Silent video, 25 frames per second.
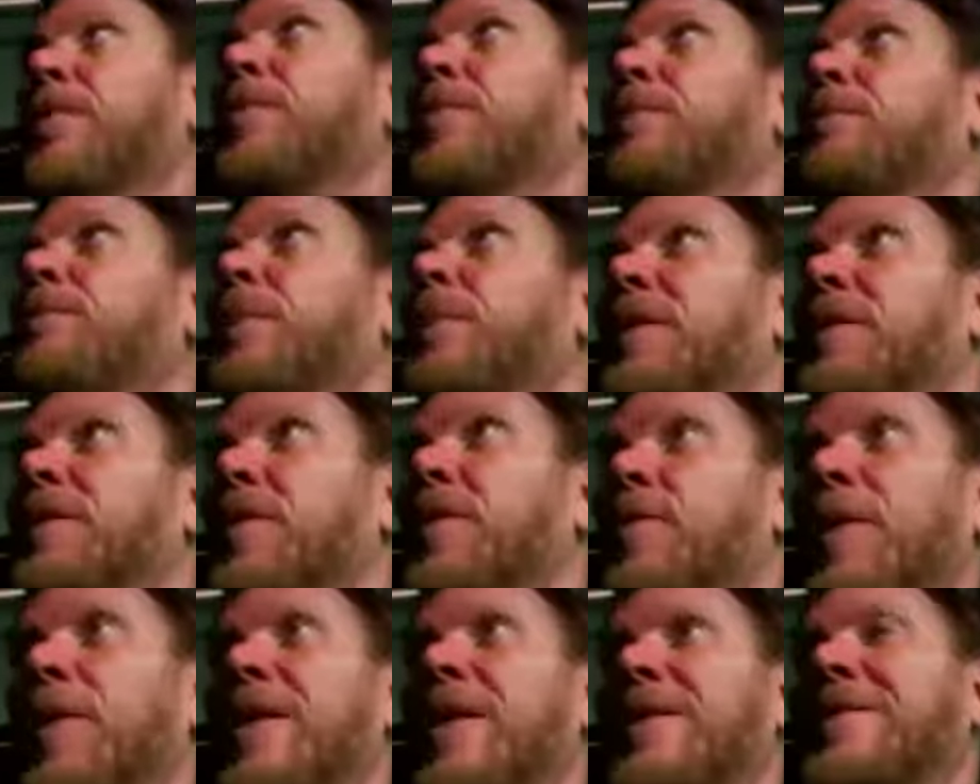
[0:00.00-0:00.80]
but the
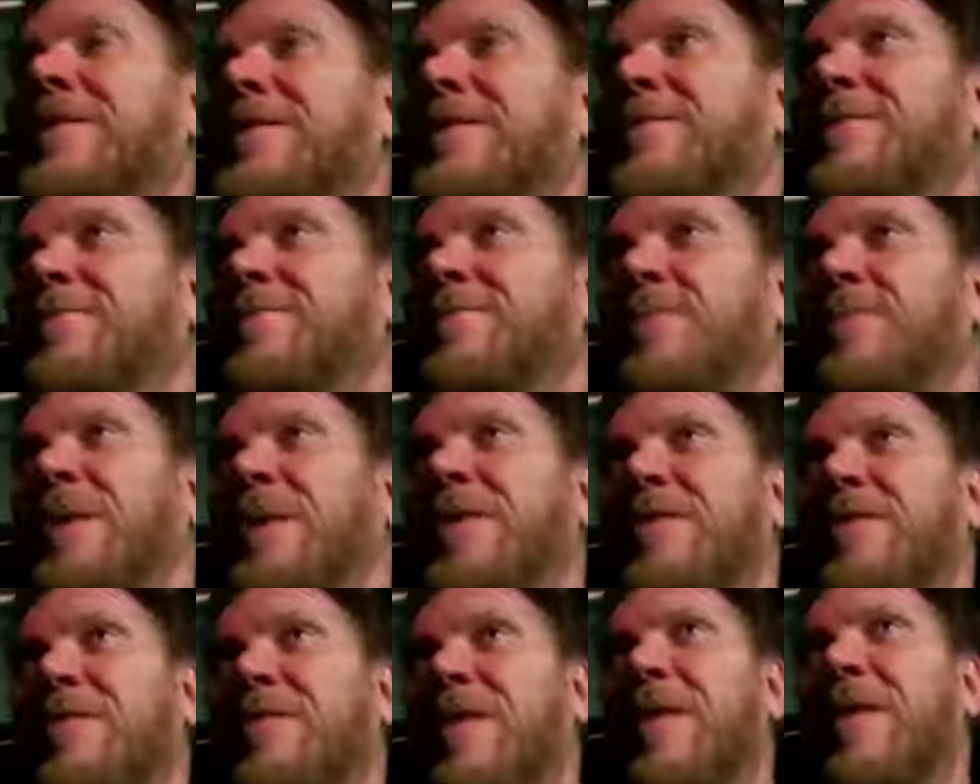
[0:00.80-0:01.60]
greatest
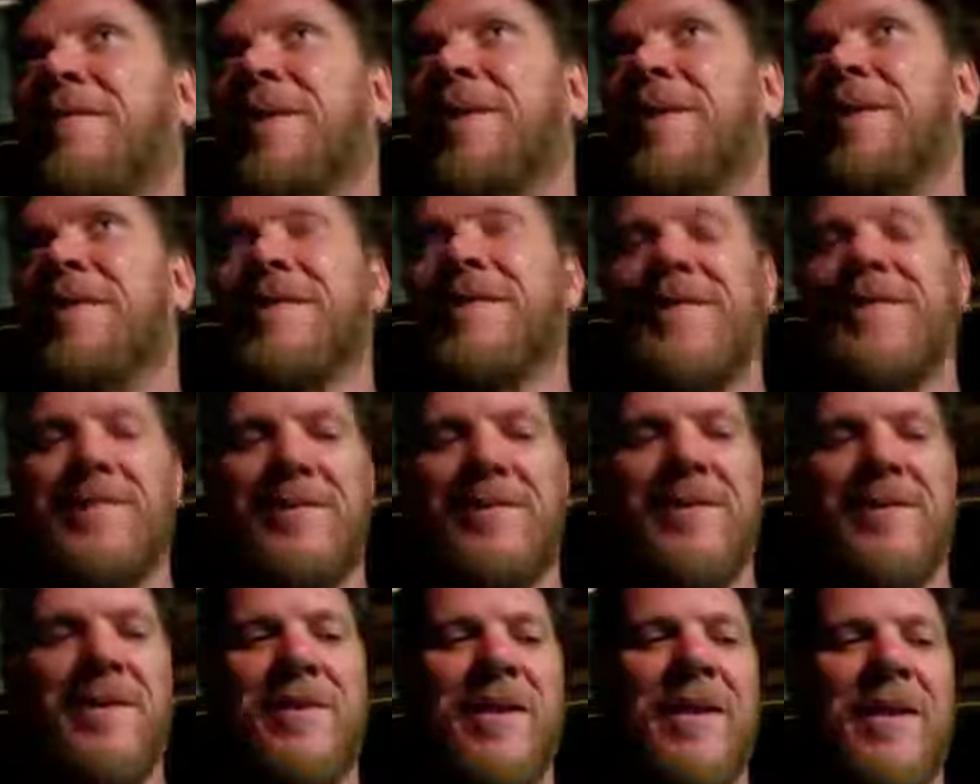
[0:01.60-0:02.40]
piece of evidence,
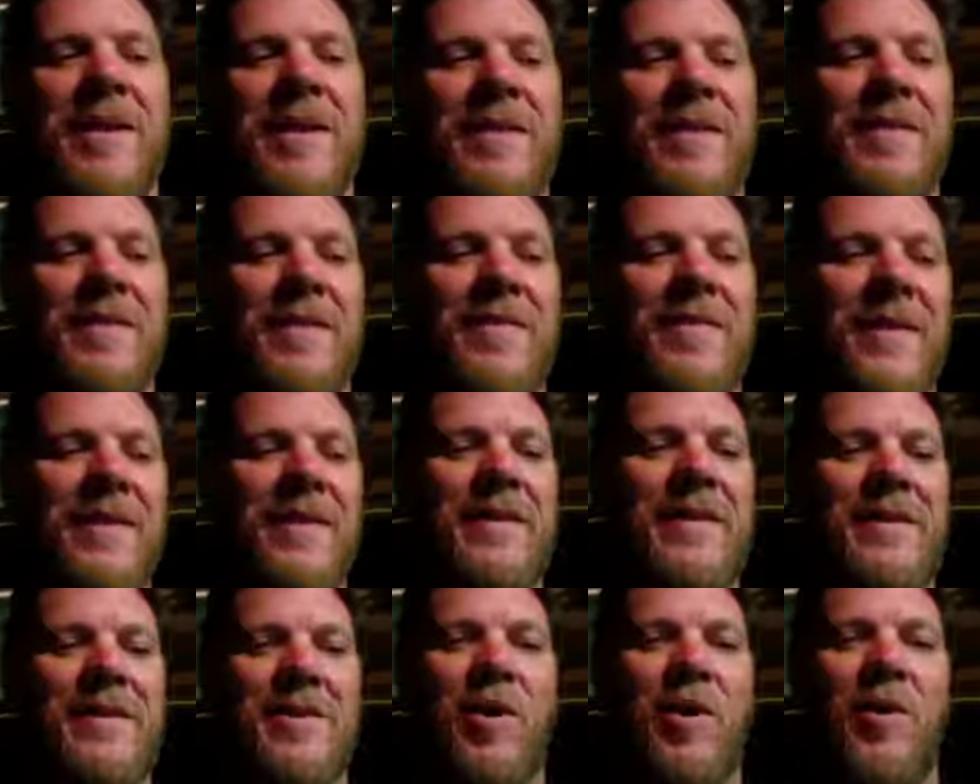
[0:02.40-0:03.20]
that's the thing
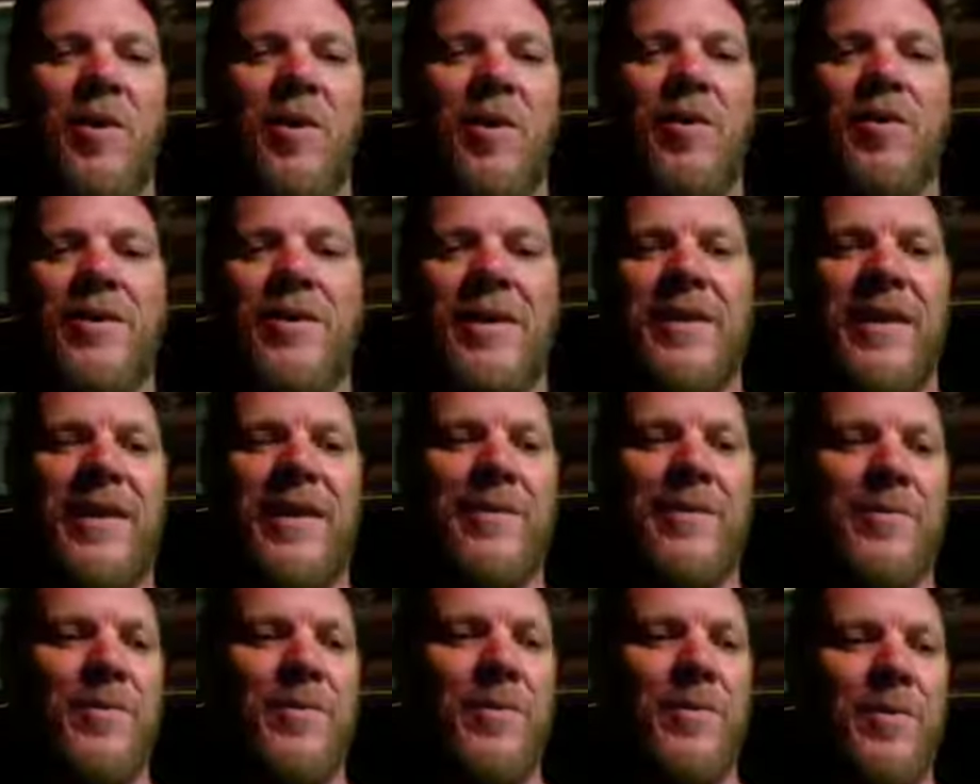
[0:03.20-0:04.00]
that's hard to
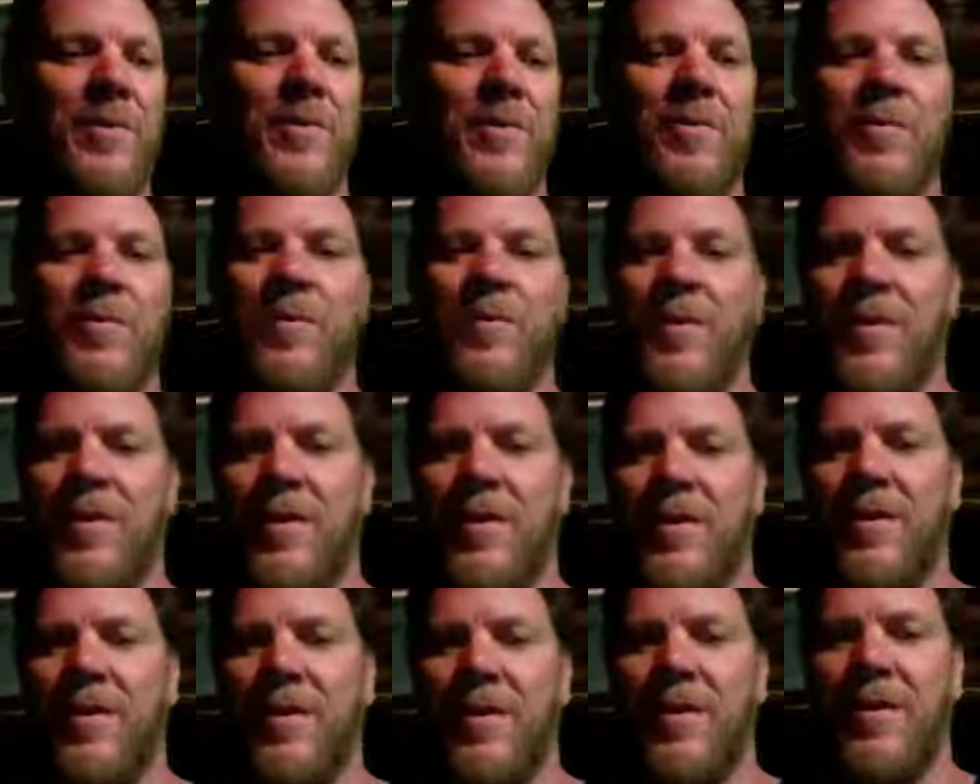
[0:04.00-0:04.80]
get through.
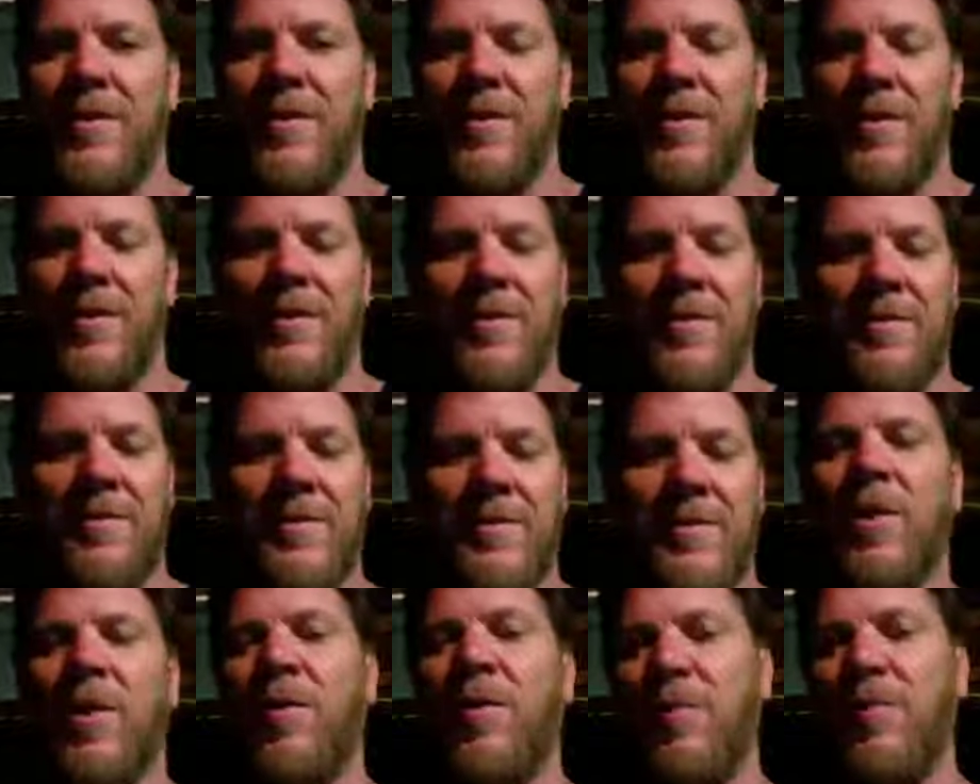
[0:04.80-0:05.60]

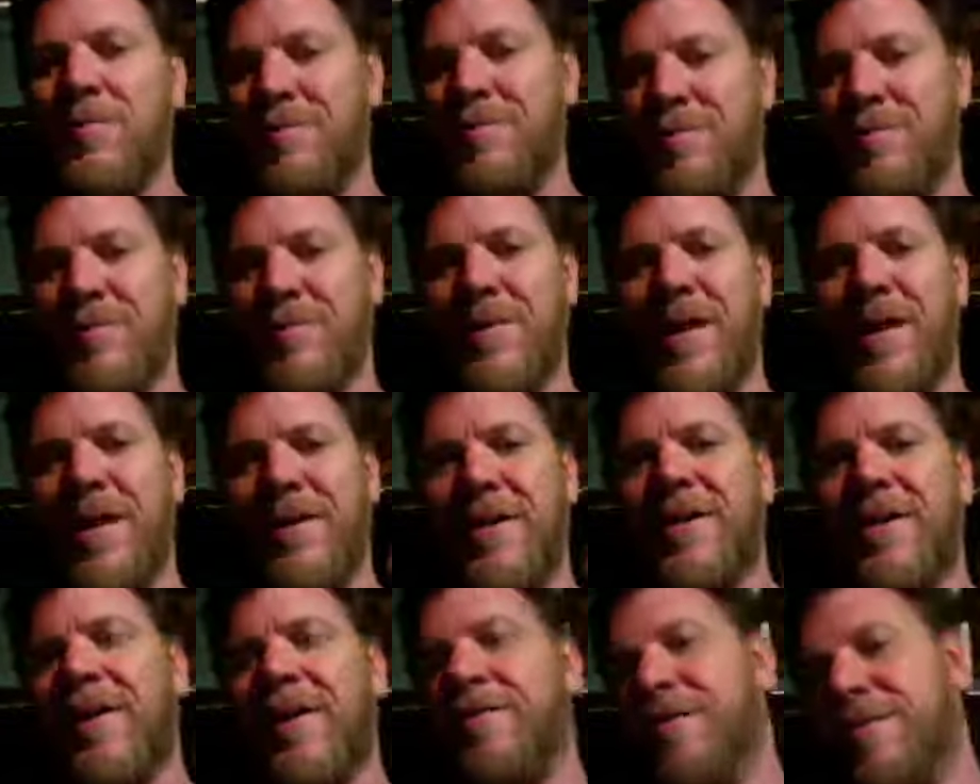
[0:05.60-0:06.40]
So
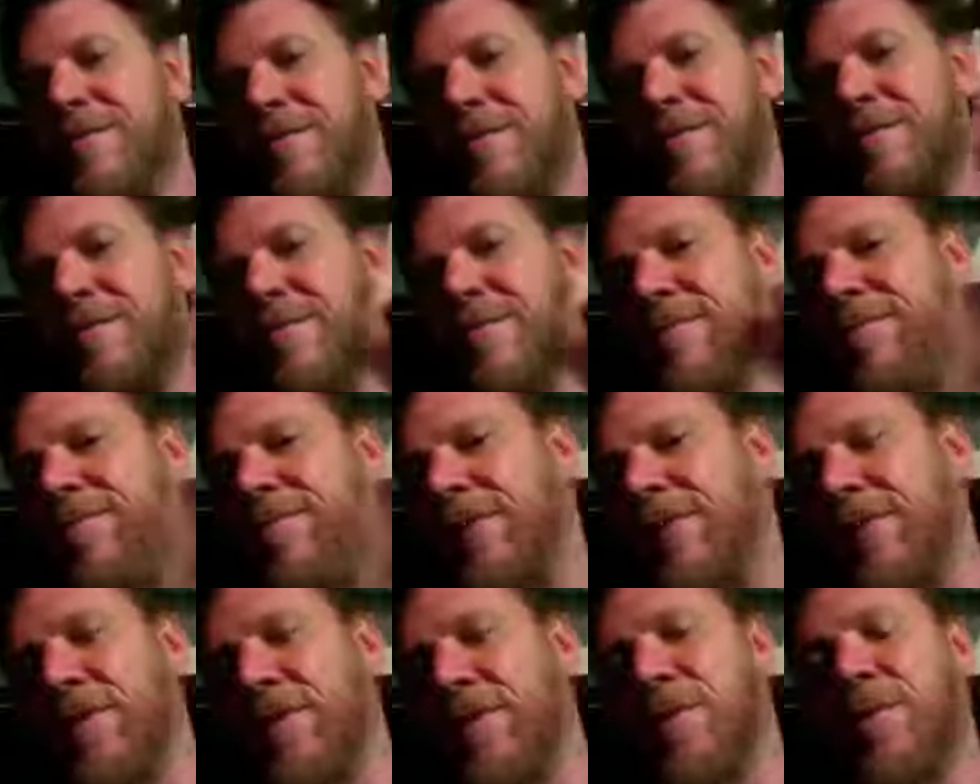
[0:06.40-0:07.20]
9/11,
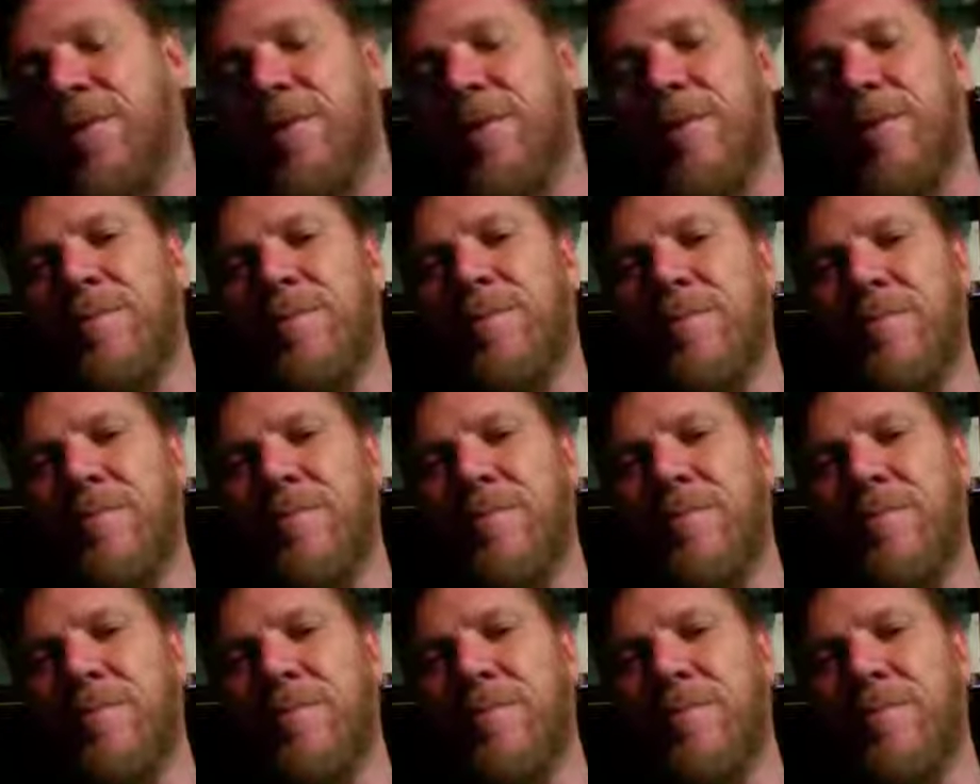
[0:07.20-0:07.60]
physical